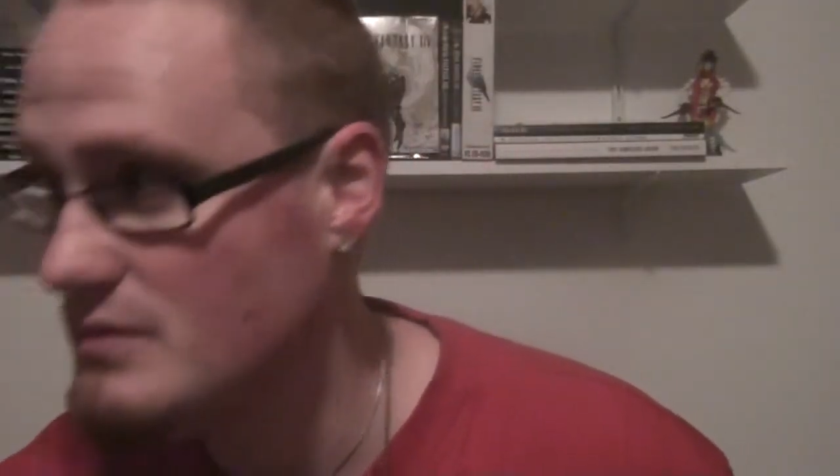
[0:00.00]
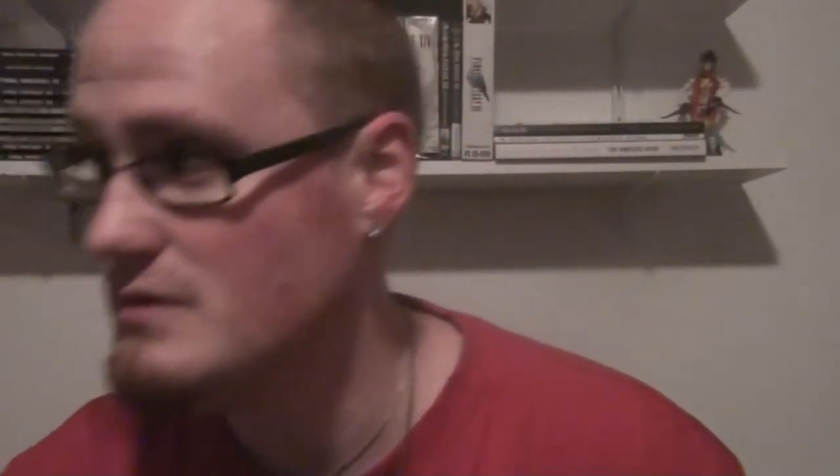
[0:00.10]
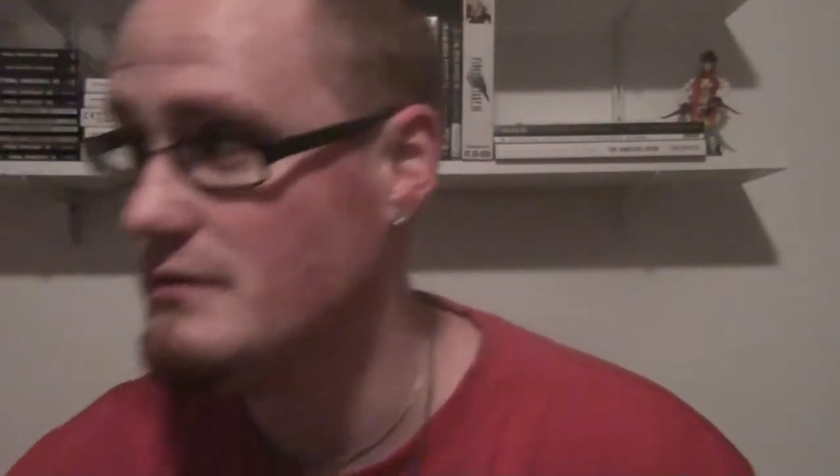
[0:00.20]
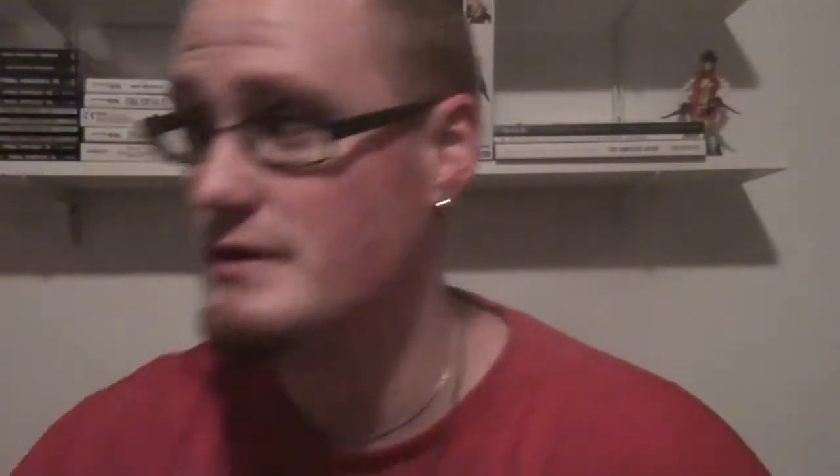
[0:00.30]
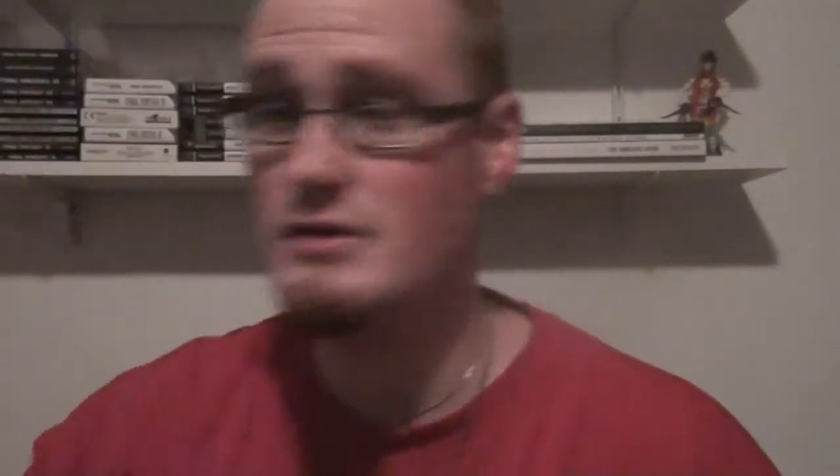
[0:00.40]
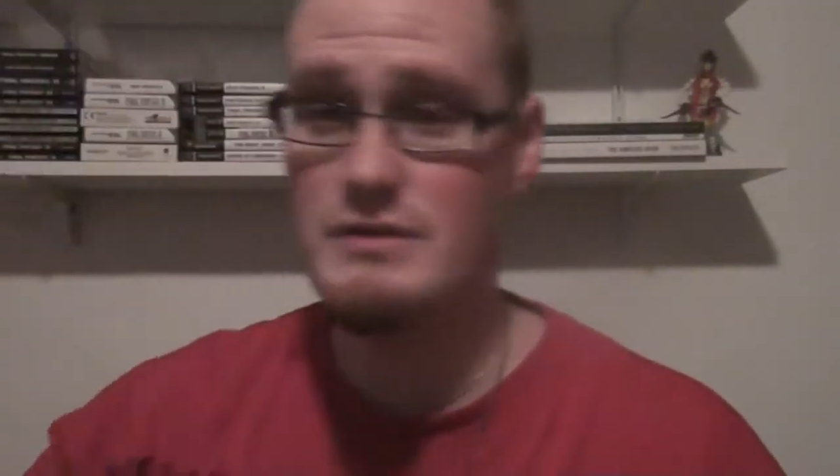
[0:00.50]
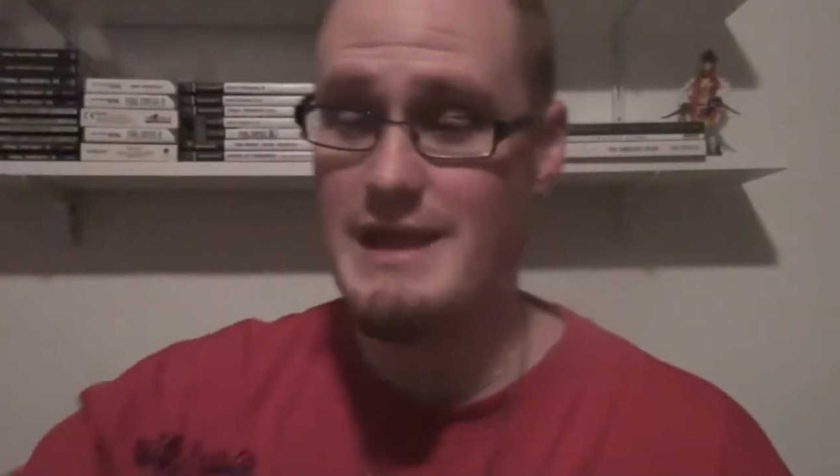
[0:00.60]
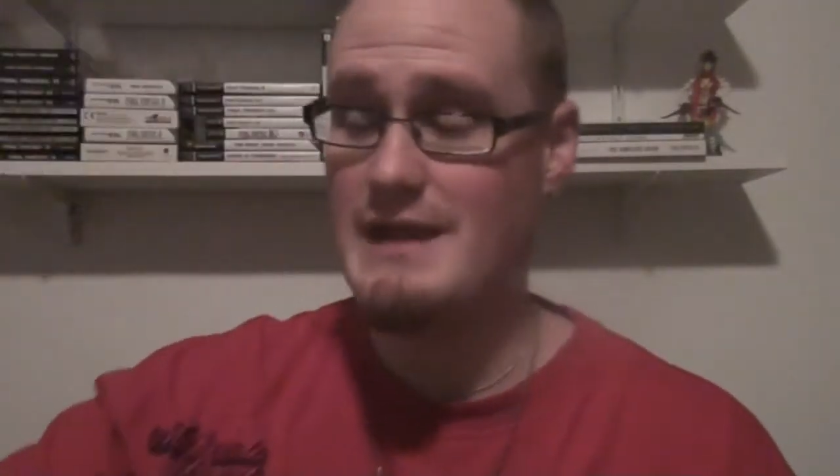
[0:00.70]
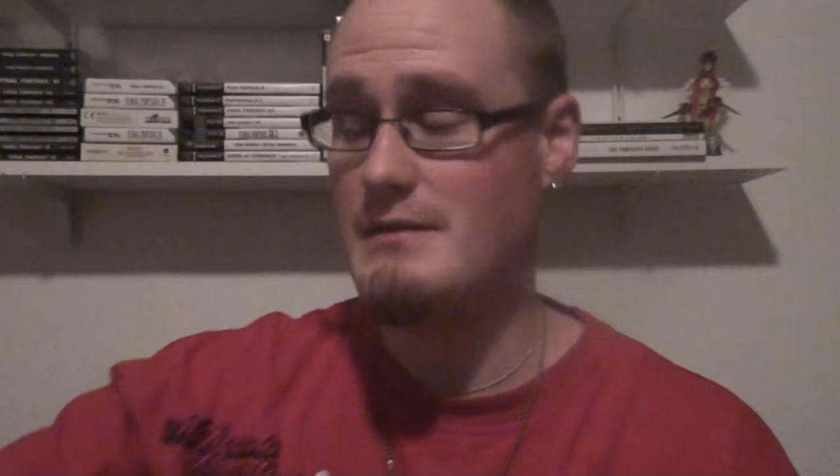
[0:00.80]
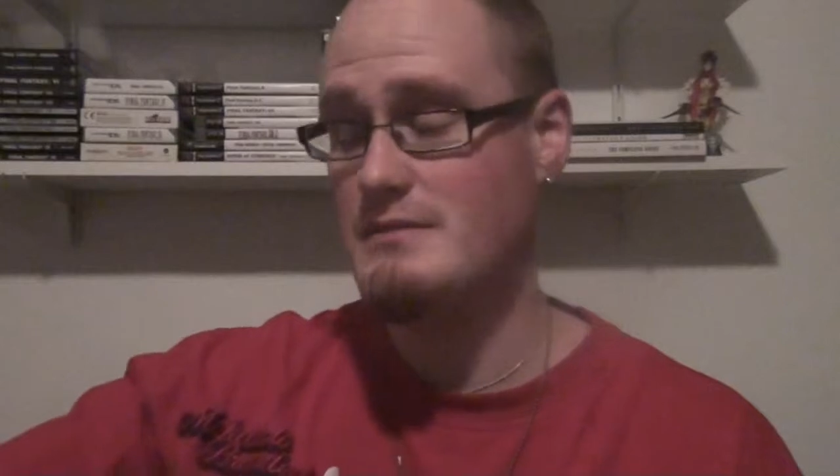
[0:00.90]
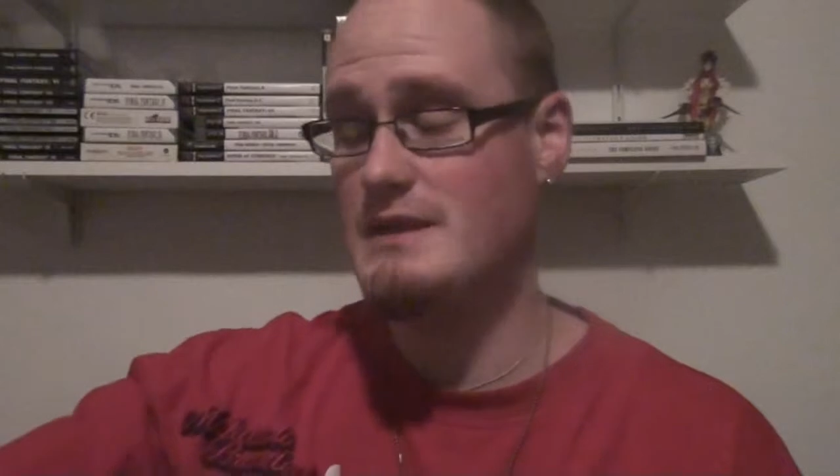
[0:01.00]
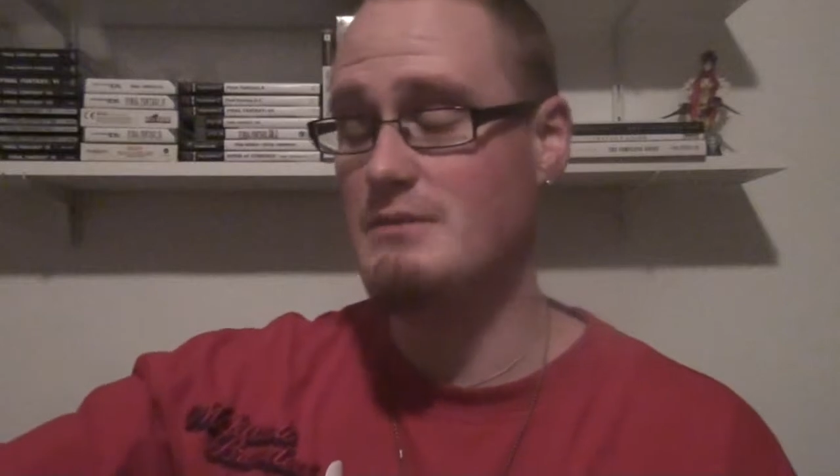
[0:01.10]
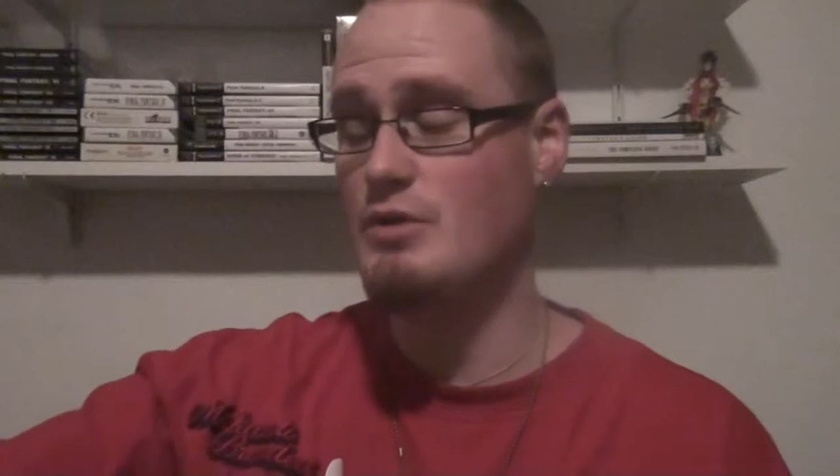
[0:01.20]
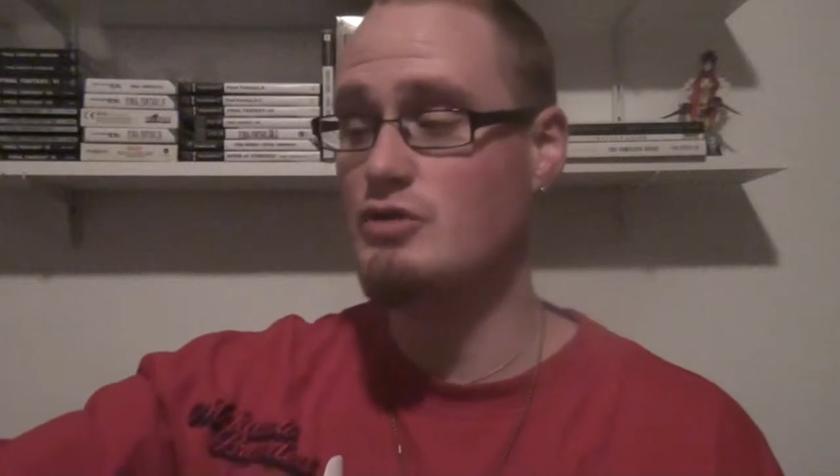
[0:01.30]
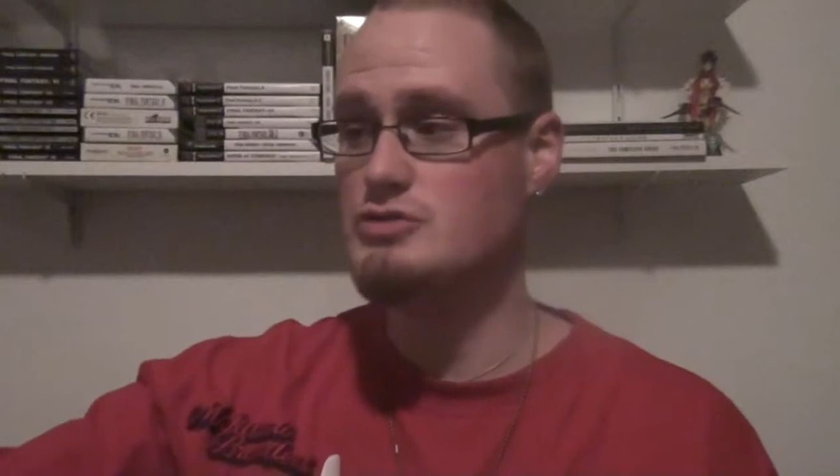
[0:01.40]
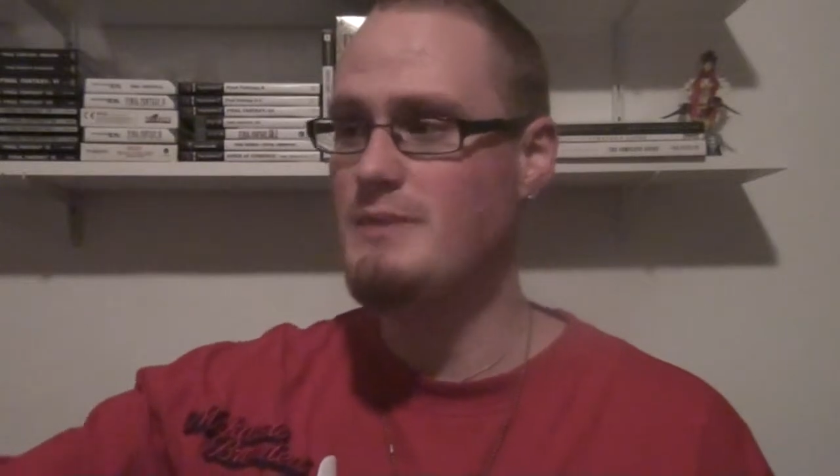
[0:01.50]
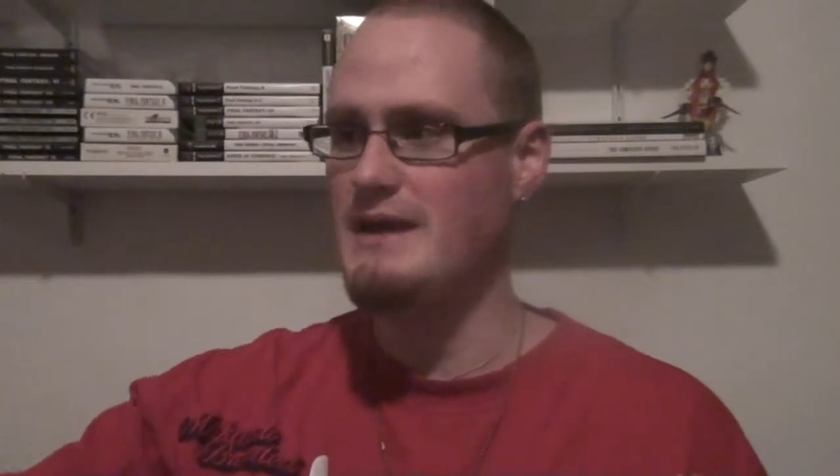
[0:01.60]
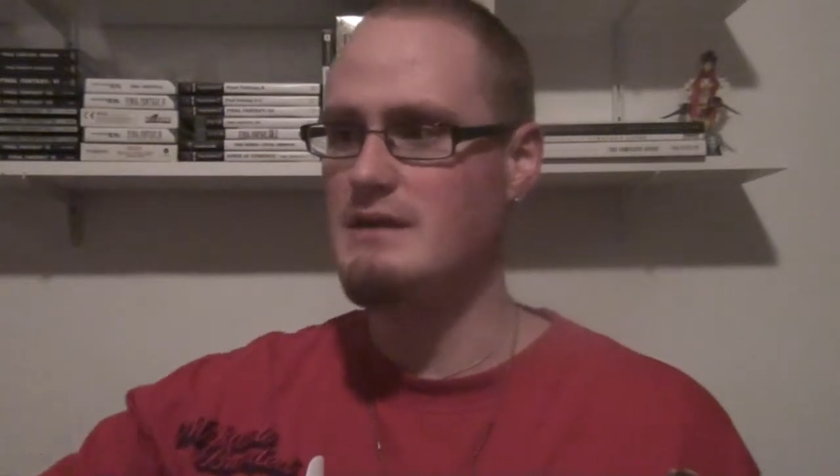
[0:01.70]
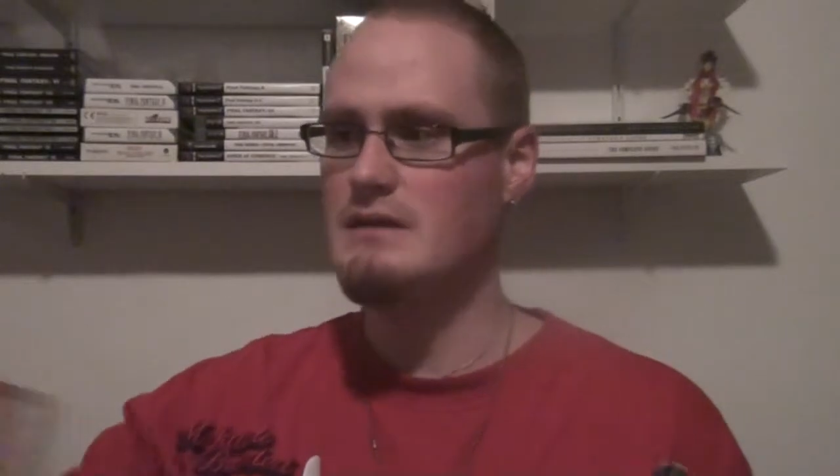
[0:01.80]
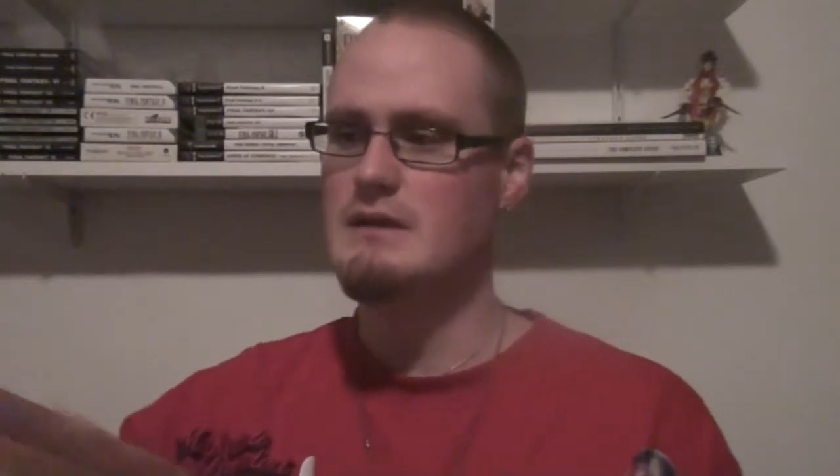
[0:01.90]
The video that I'm going to
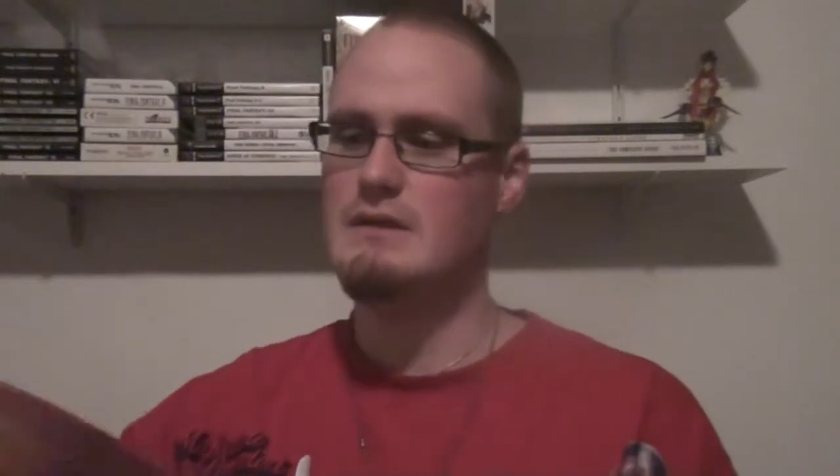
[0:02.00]
make.